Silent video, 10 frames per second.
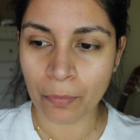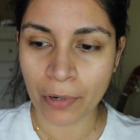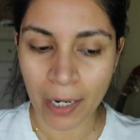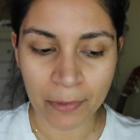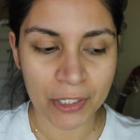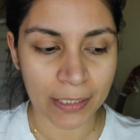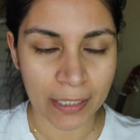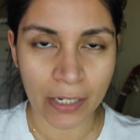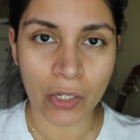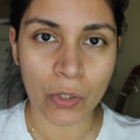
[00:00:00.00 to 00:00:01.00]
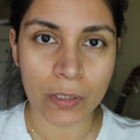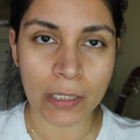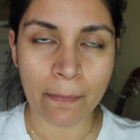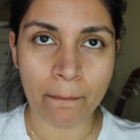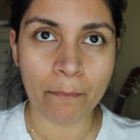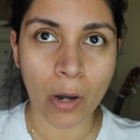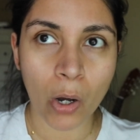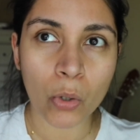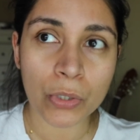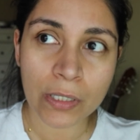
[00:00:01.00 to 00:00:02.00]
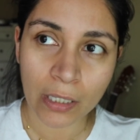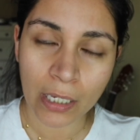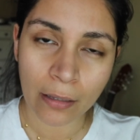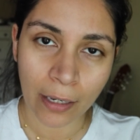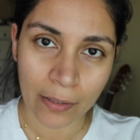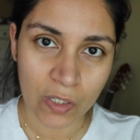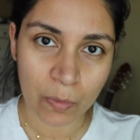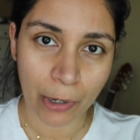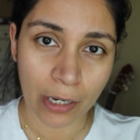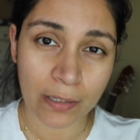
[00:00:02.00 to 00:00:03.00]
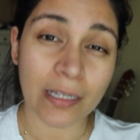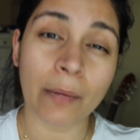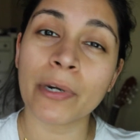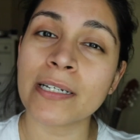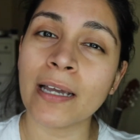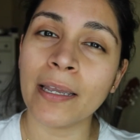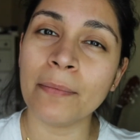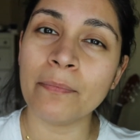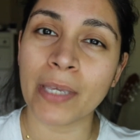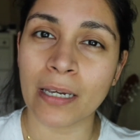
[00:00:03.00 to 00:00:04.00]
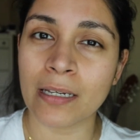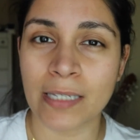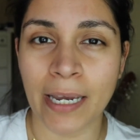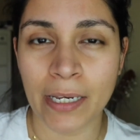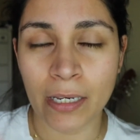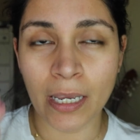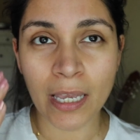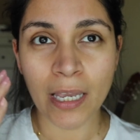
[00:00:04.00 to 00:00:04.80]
Primers, I tend to use them mostly like in the spring and summertime because I